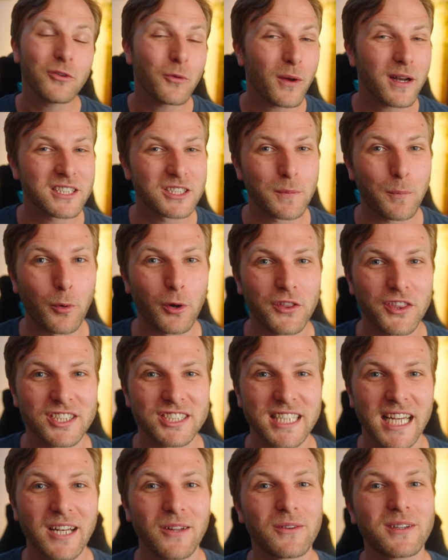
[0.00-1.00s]
you want to support the
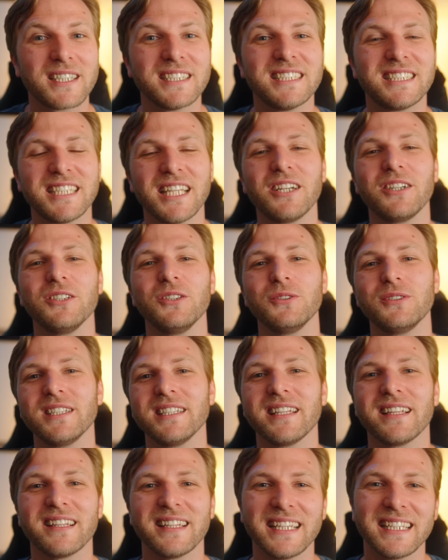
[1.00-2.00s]
channel, consider using
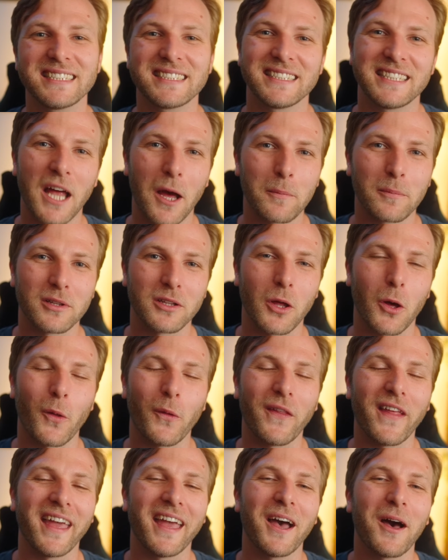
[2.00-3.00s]
the links down below.
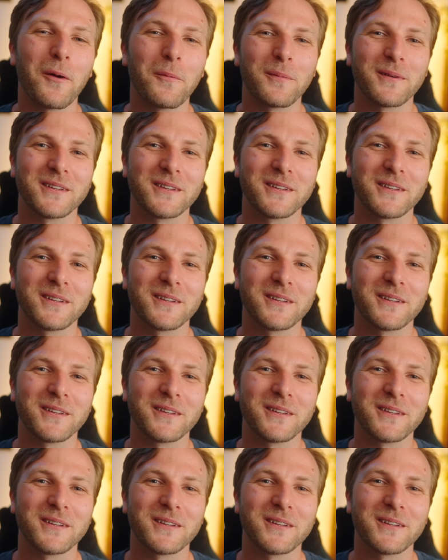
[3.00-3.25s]
They help